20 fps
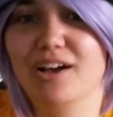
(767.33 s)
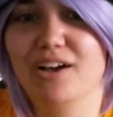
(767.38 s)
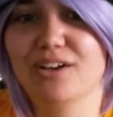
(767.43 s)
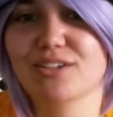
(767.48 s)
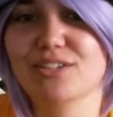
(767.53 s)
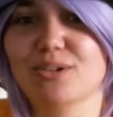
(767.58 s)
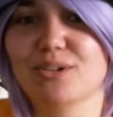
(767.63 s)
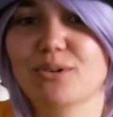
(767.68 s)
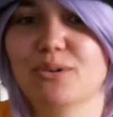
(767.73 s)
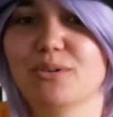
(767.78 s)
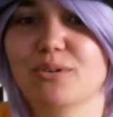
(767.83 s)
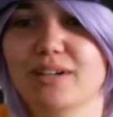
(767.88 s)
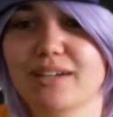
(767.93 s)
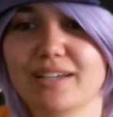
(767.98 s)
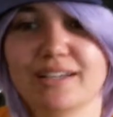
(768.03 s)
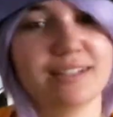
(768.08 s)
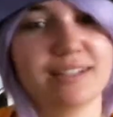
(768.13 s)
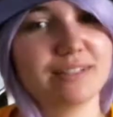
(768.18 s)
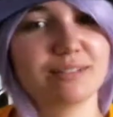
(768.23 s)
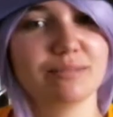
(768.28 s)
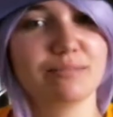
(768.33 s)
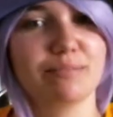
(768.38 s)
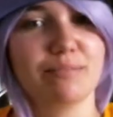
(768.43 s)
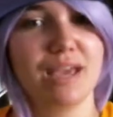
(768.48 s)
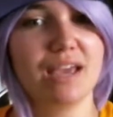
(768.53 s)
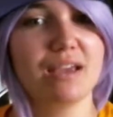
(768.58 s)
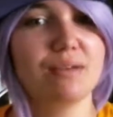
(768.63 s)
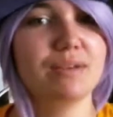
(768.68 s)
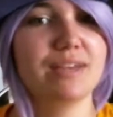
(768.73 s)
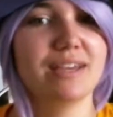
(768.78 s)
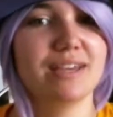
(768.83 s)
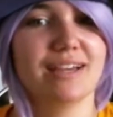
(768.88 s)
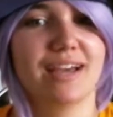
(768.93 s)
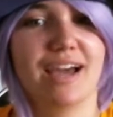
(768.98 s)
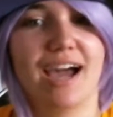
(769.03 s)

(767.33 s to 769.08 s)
also maybe